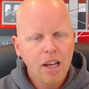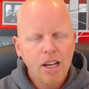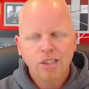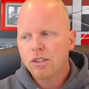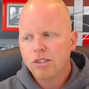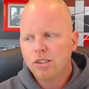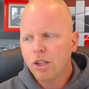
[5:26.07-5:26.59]

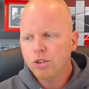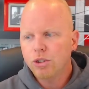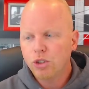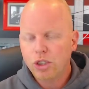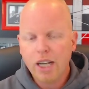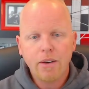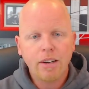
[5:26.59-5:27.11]
So social
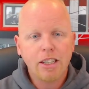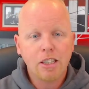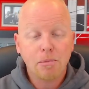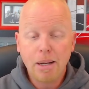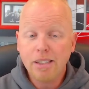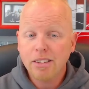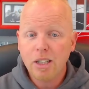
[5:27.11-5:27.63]
sharing is
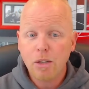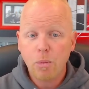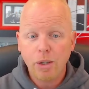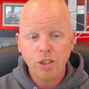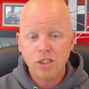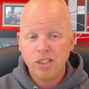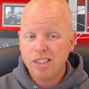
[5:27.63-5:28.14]
basically when
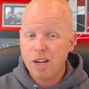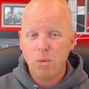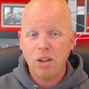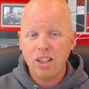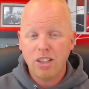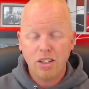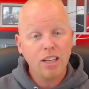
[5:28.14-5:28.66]
you just get
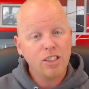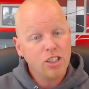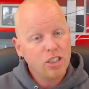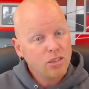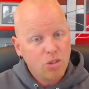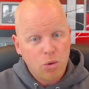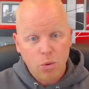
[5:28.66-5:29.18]
really good at
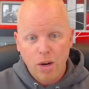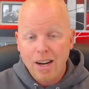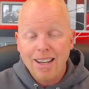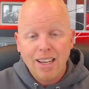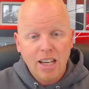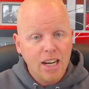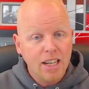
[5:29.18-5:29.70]
just
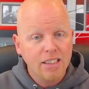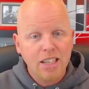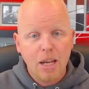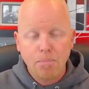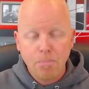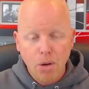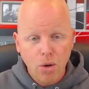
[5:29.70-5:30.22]
creating
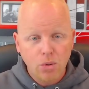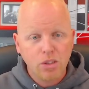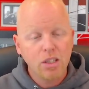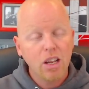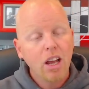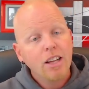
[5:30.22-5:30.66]
content posts.